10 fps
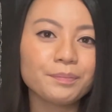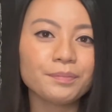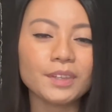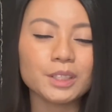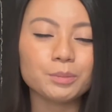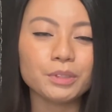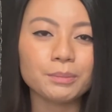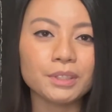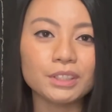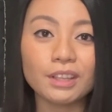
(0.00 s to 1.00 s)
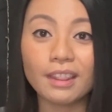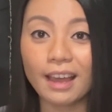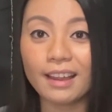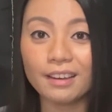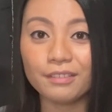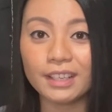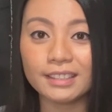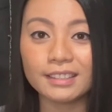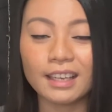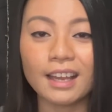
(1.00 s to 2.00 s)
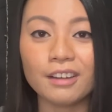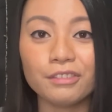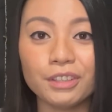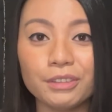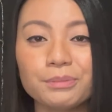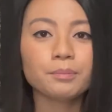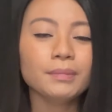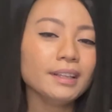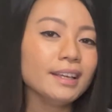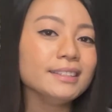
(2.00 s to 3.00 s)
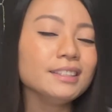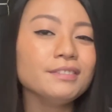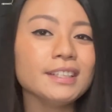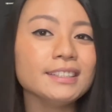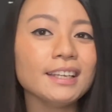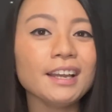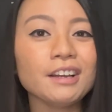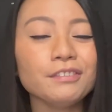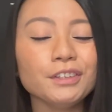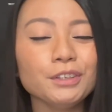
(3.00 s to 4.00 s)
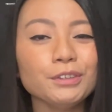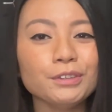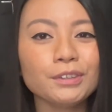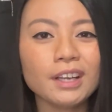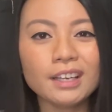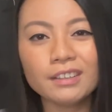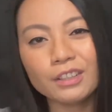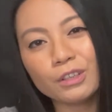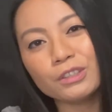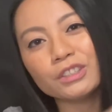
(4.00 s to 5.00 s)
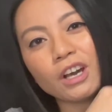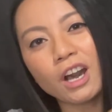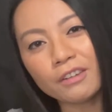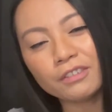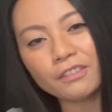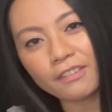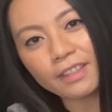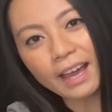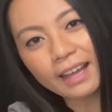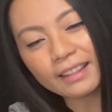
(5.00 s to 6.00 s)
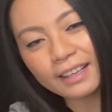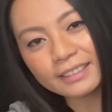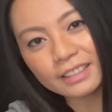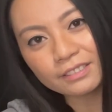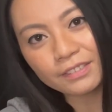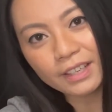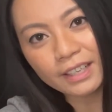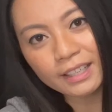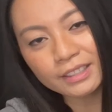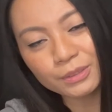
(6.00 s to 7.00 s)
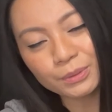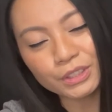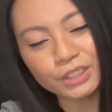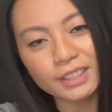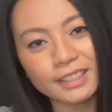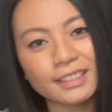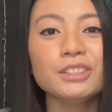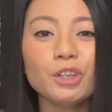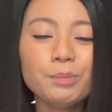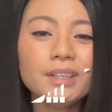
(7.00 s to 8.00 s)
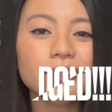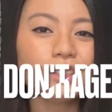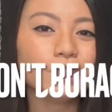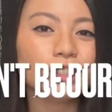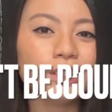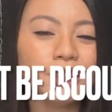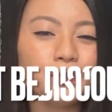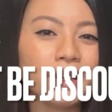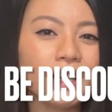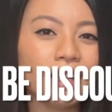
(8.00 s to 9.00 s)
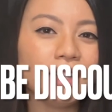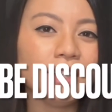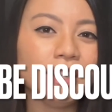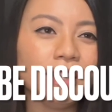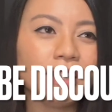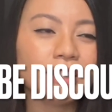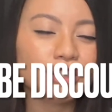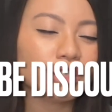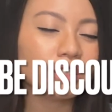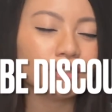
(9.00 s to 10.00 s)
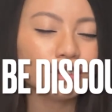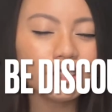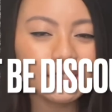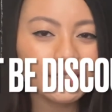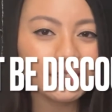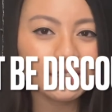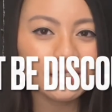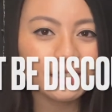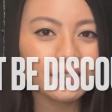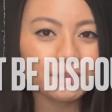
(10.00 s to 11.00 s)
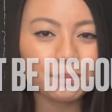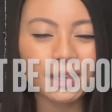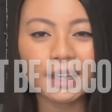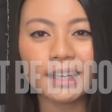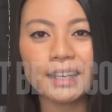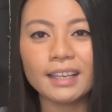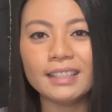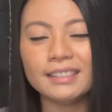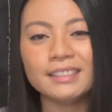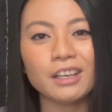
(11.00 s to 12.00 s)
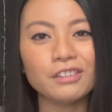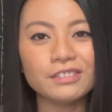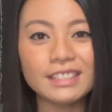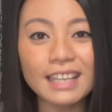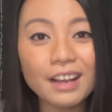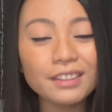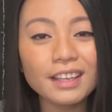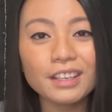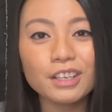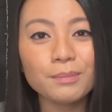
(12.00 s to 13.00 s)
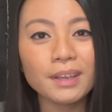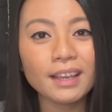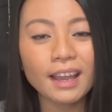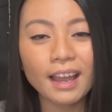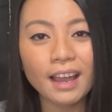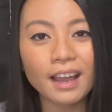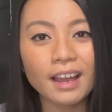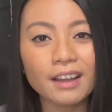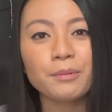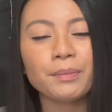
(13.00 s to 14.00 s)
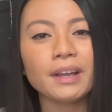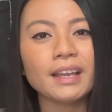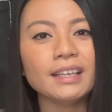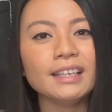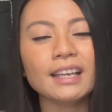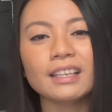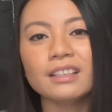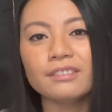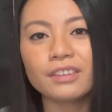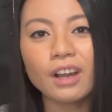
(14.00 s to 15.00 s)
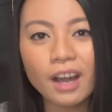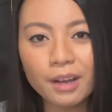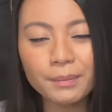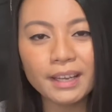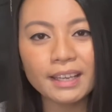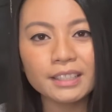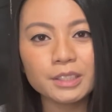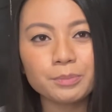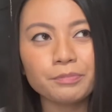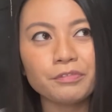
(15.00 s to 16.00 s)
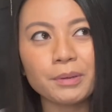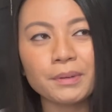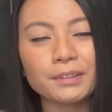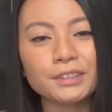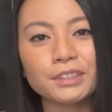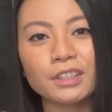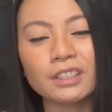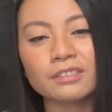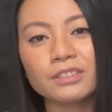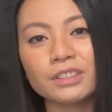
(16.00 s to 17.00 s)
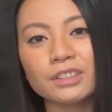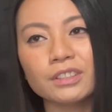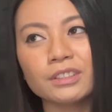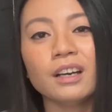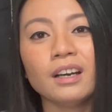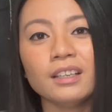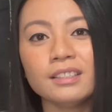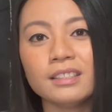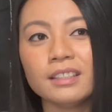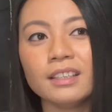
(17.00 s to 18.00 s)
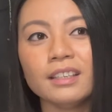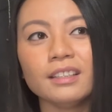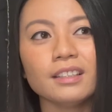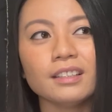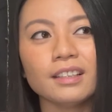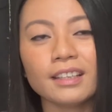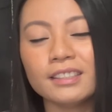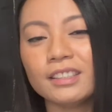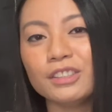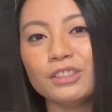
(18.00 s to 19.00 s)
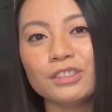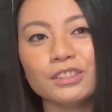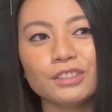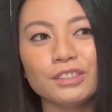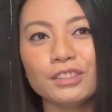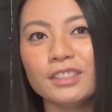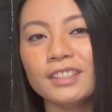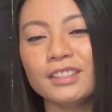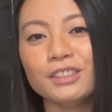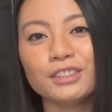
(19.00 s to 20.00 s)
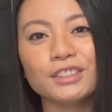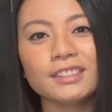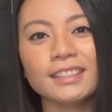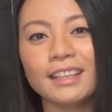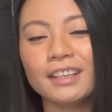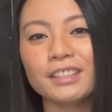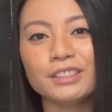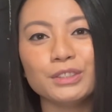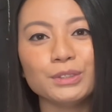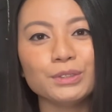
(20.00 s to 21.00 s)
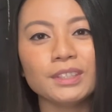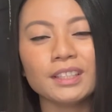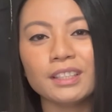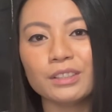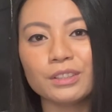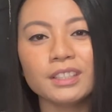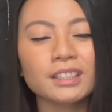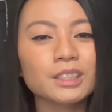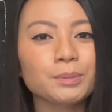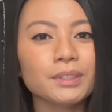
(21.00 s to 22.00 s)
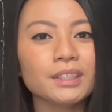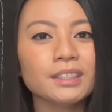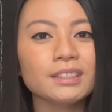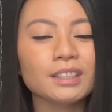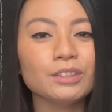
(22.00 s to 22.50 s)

that's pretty much that advice that I have for you. My last advice that I have for you kind of goes off of that last advice, which is don't be discouraged by any constructive criticism, by any self-doubt that you may have, by any negative comments from other sonographers. Honestly, like I said, you're a student, you're just there to get the learning experience that you